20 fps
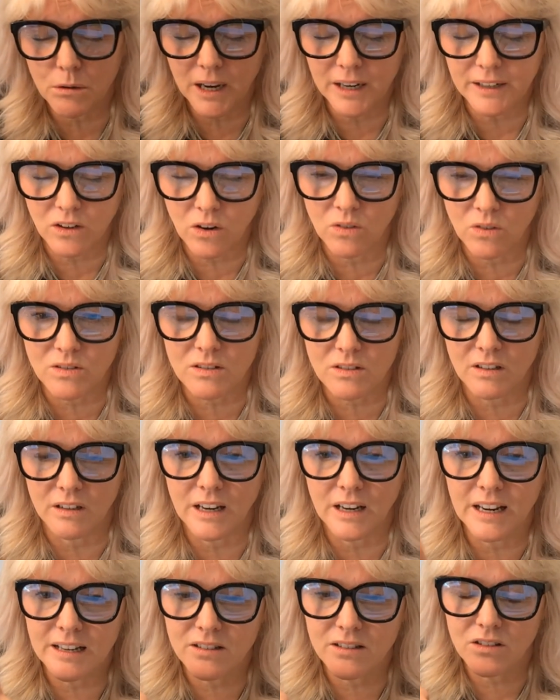remain
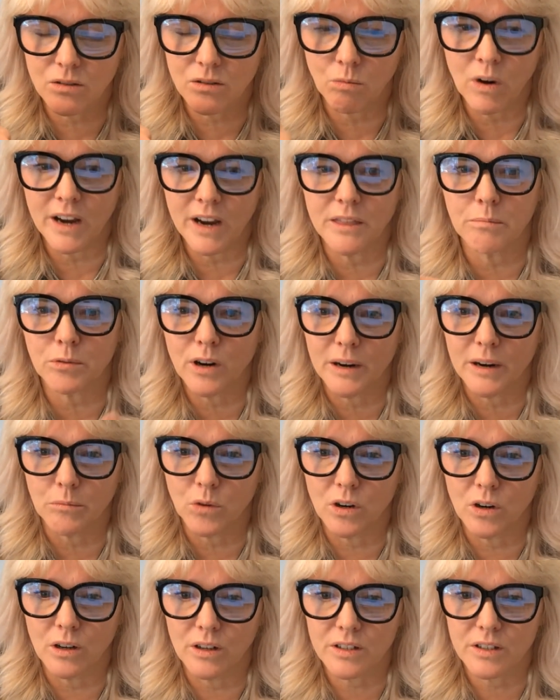constant is the way the
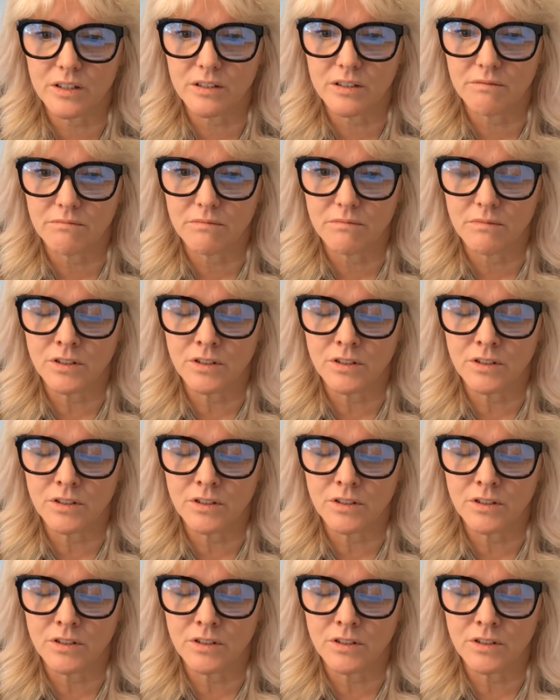brain works.